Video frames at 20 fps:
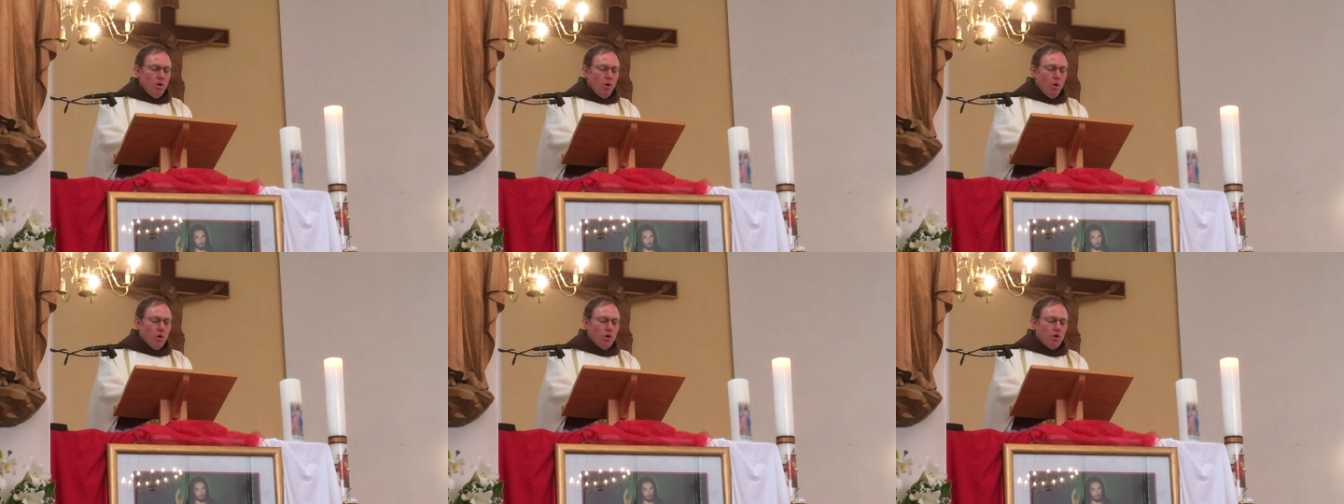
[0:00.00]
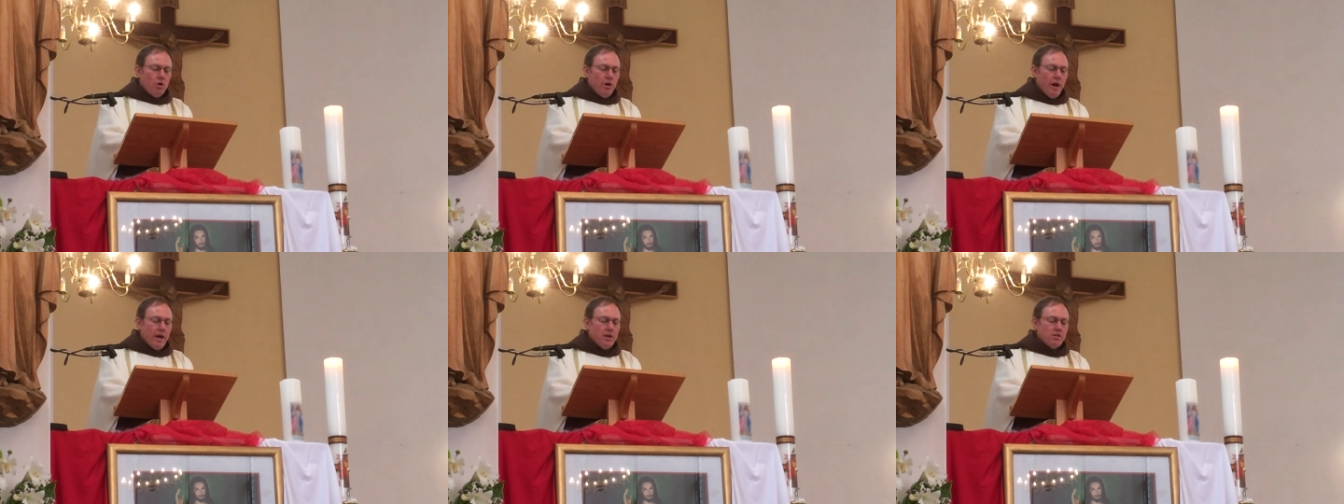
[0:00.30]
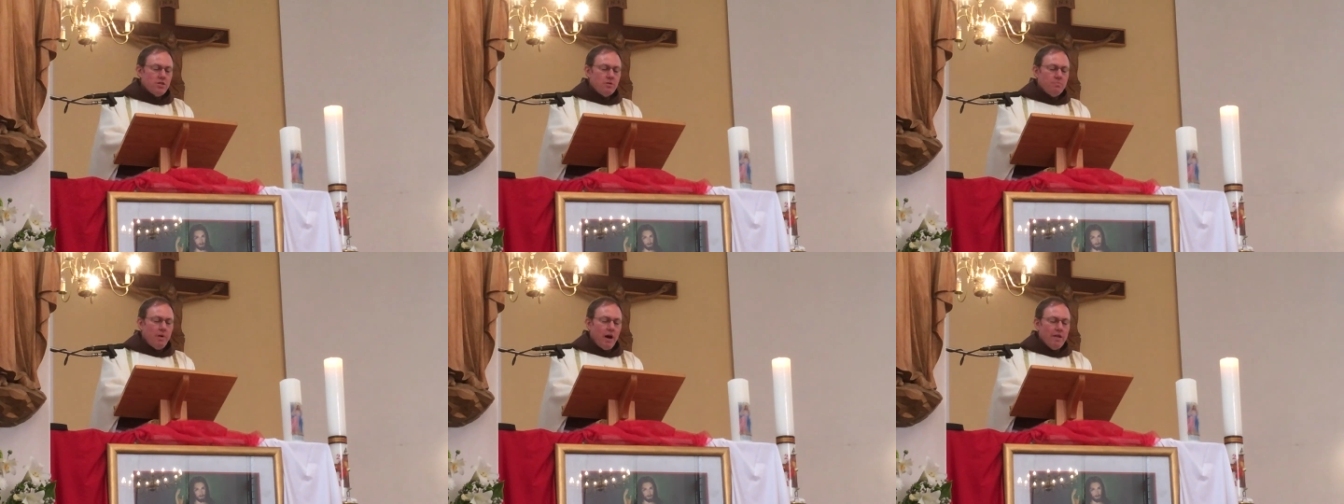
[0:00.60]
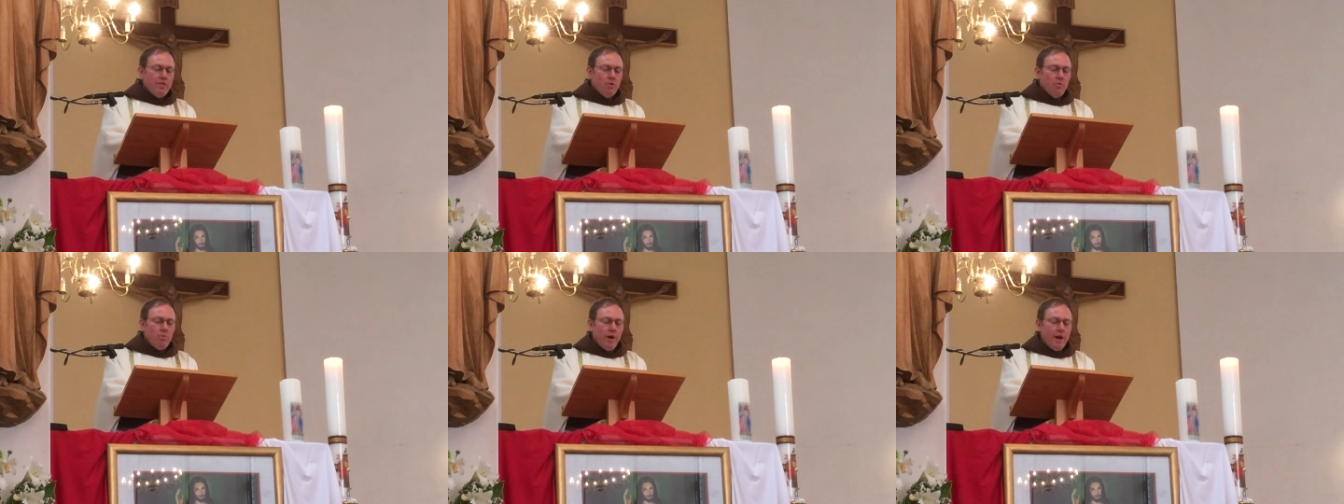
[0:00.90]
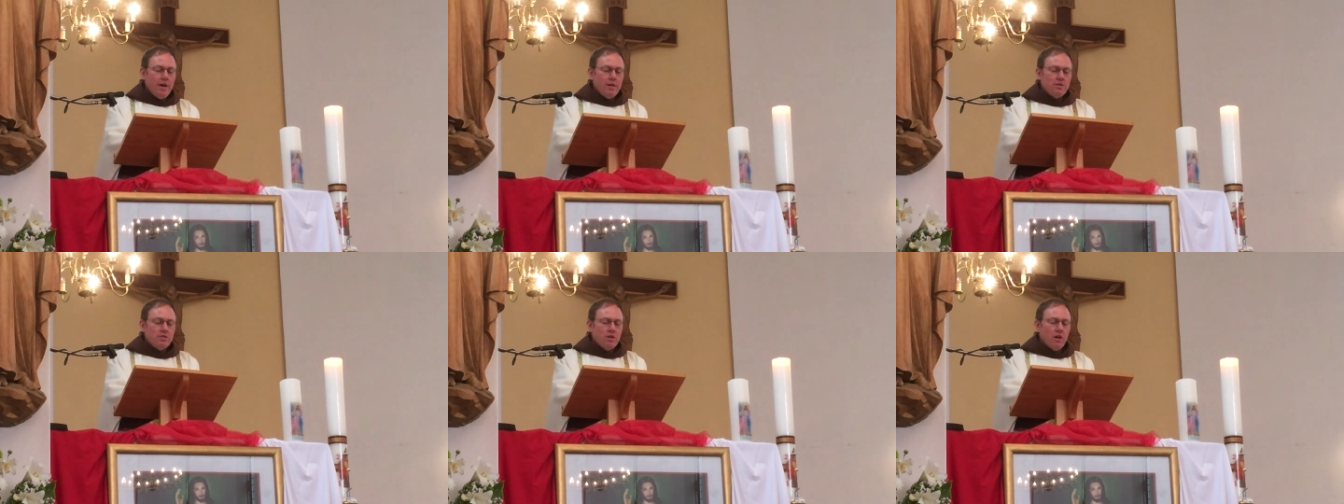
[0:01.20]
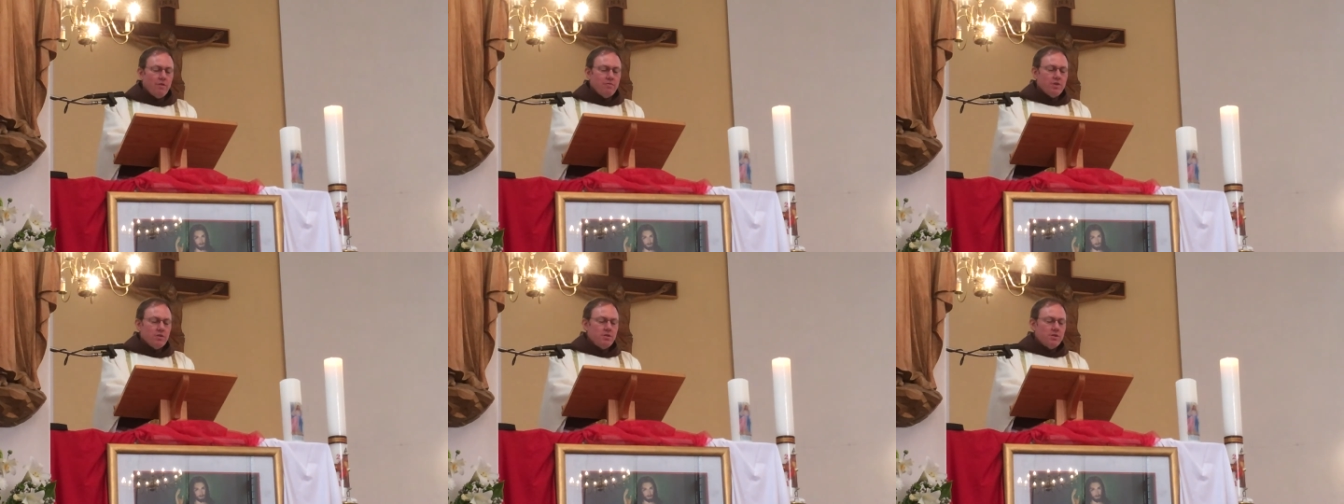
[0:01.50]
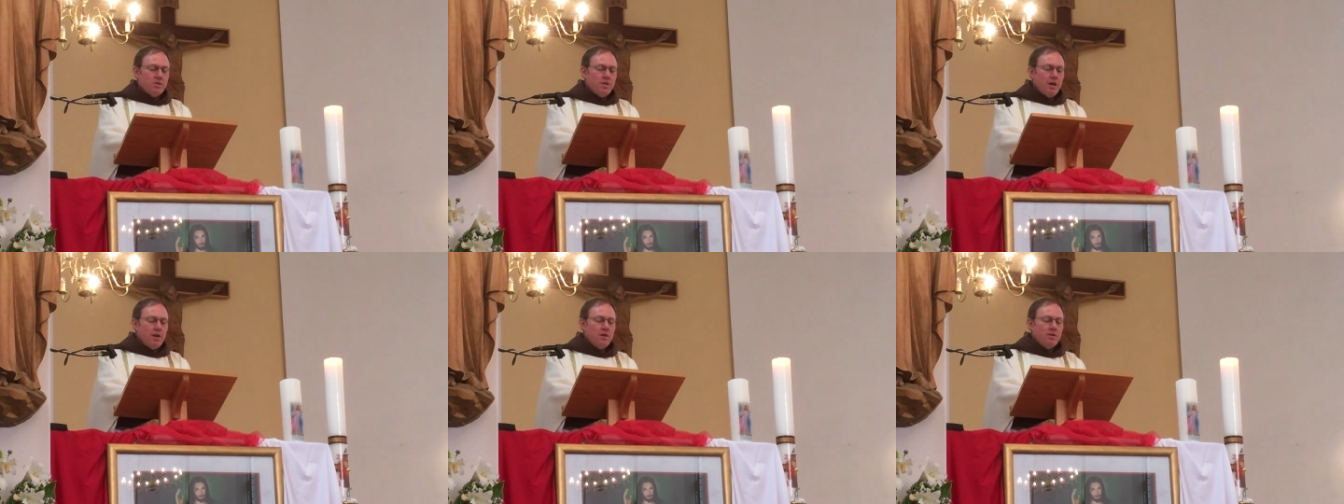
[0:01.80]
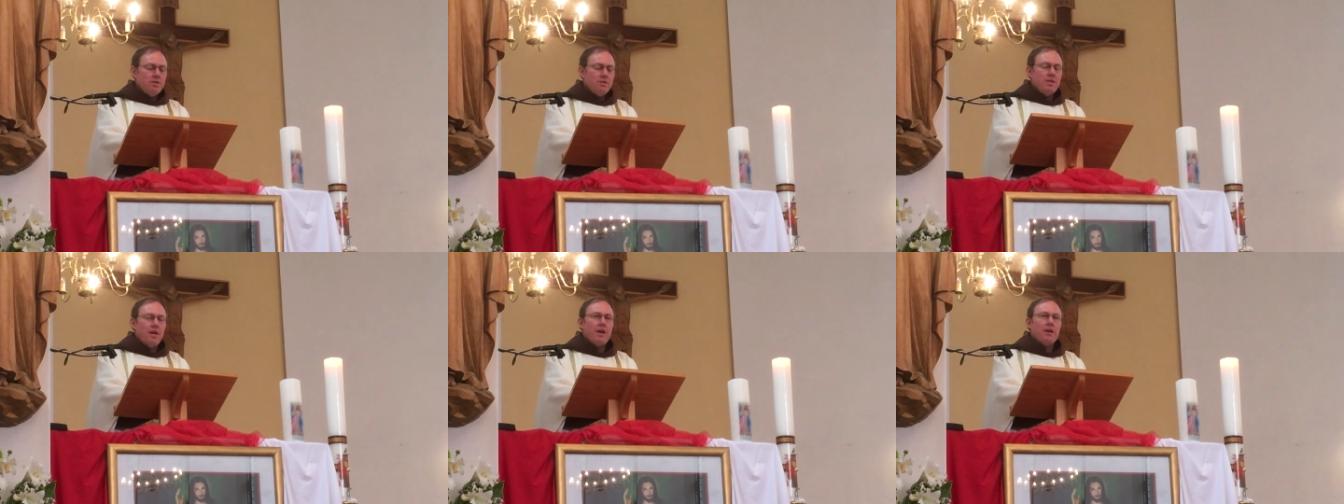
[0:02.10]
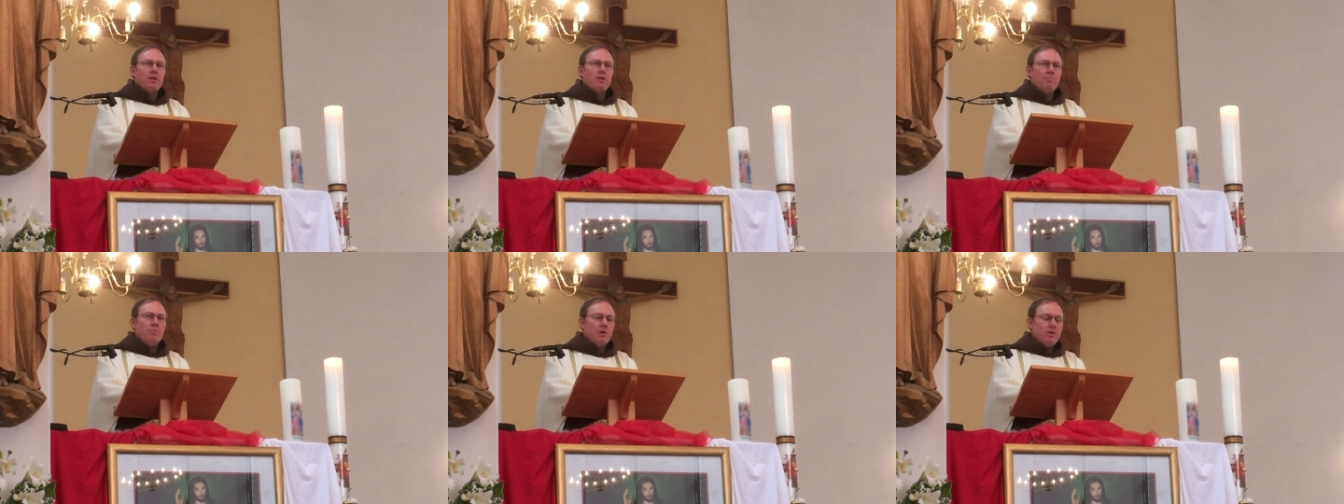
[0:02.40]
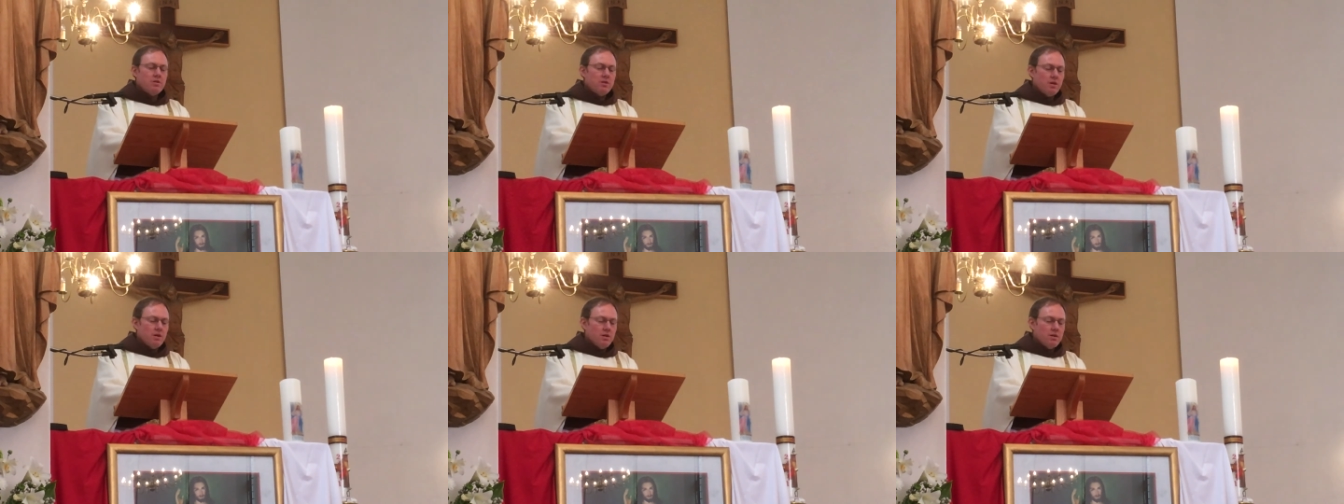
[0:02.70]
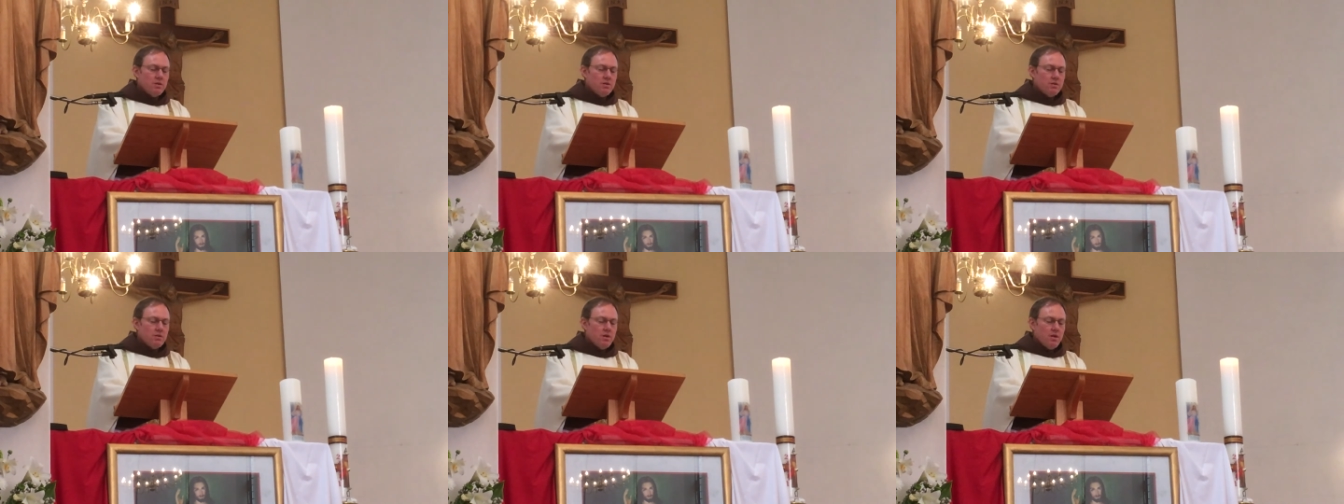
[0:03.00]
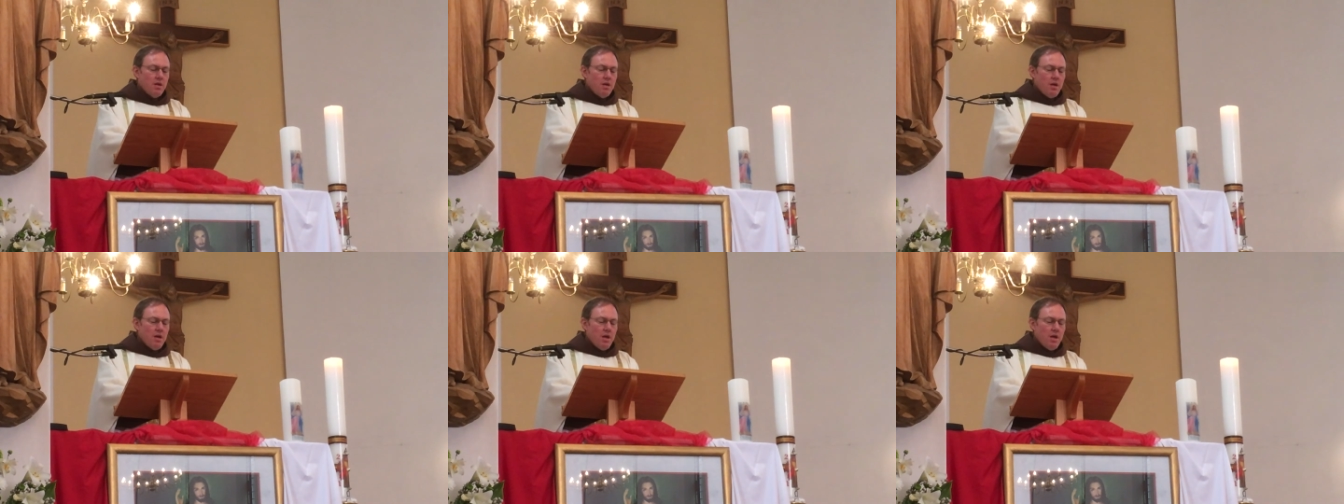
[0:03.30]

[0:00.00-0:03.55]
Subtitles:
or crushed by the weight of the sins they committed,